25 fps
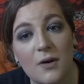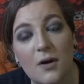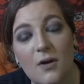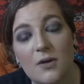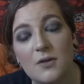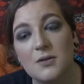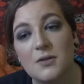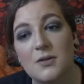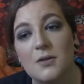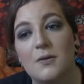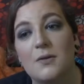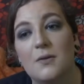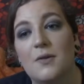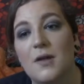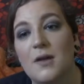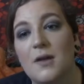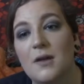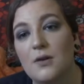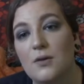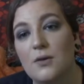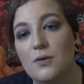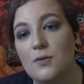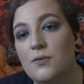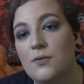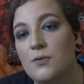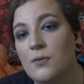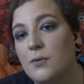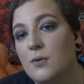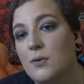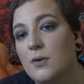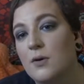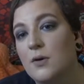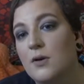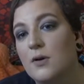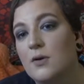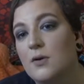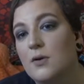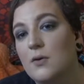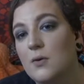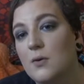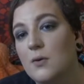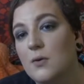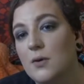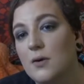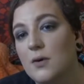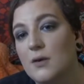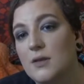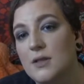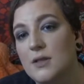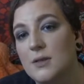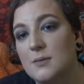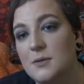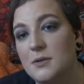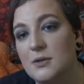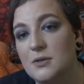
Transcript: Also, thank you for your tips